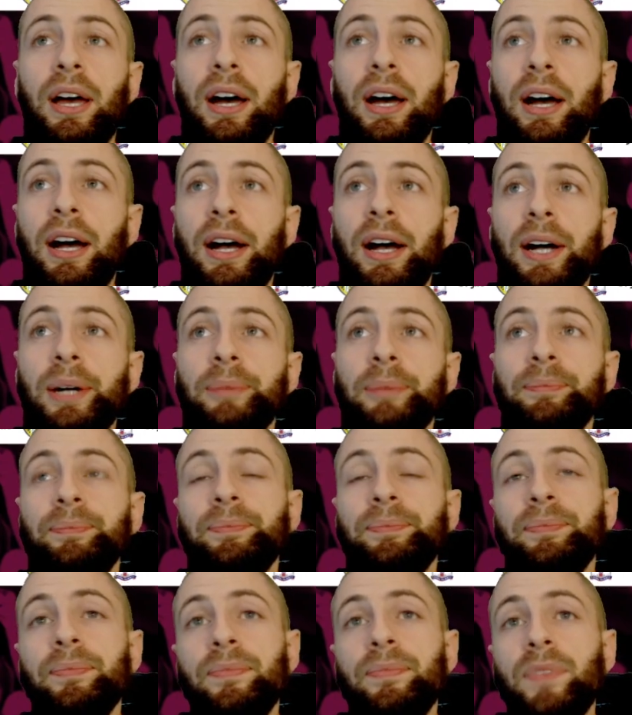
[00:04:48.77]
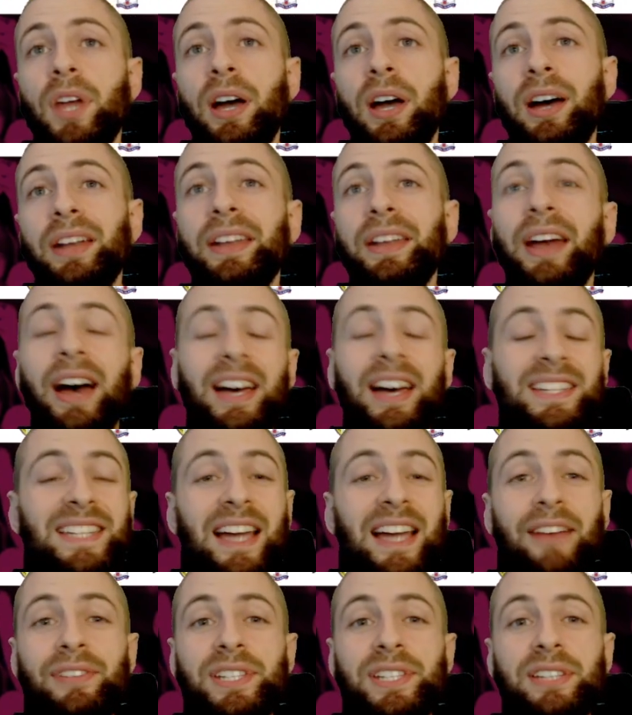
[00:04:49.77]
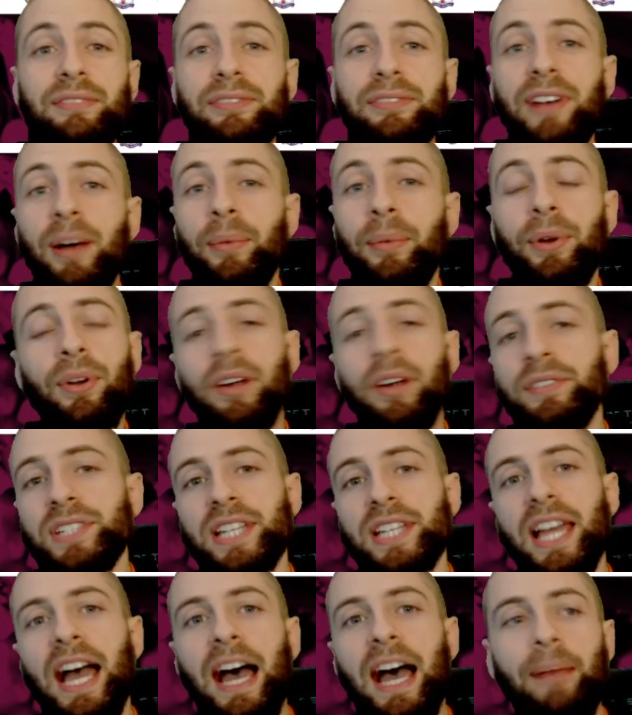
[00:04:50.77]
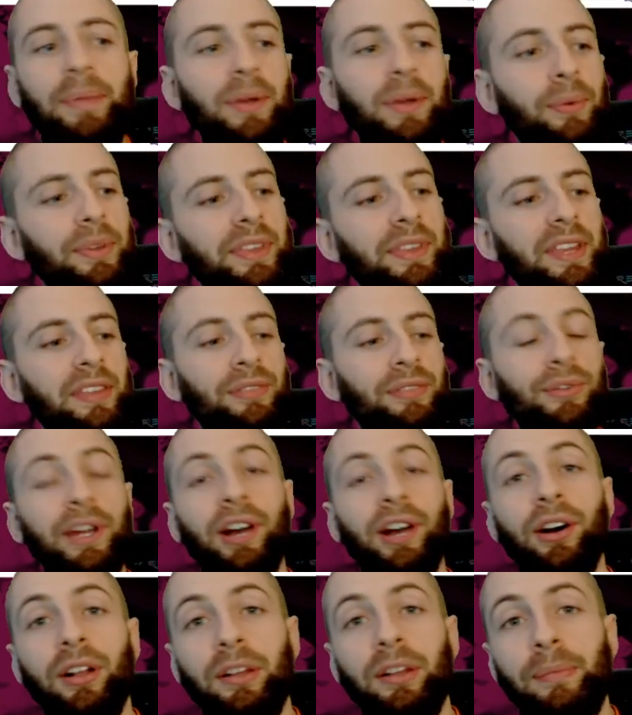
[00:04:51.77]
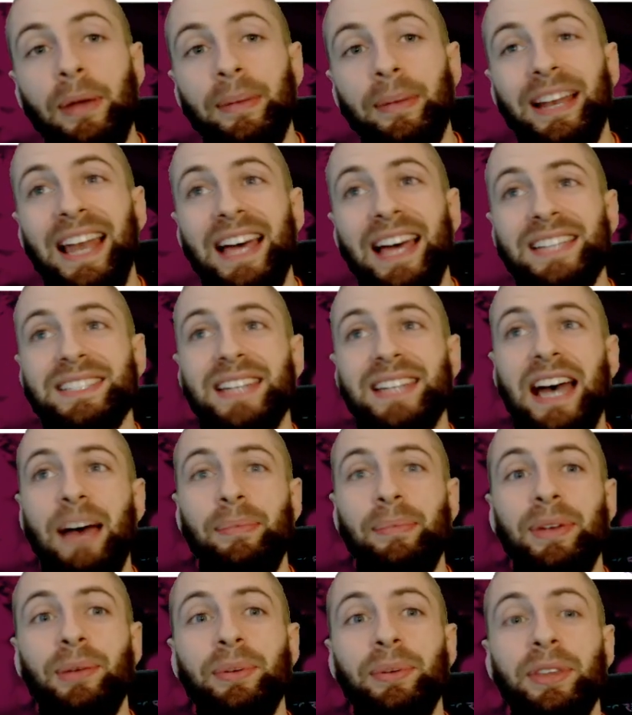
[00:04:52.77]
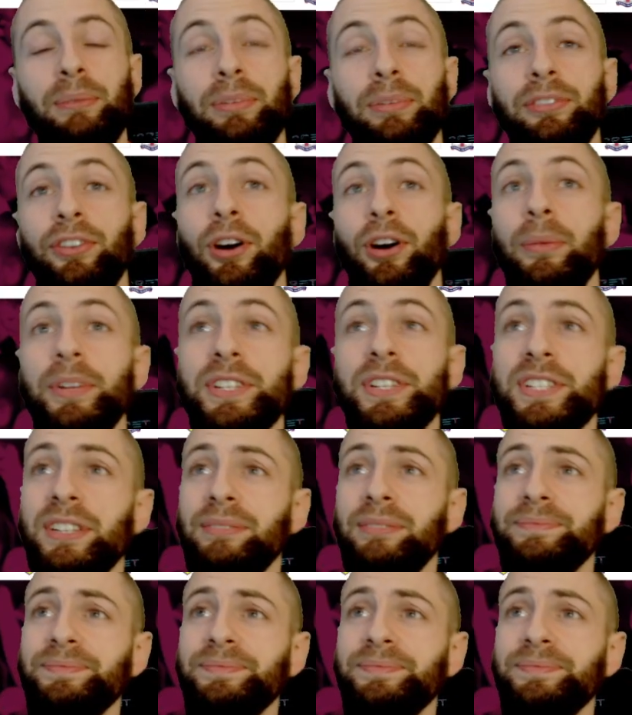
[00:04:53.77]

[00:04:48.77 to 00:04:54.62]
And as an Everton fan, we were obviously happy with the 3-3, maybe less happy with the performance.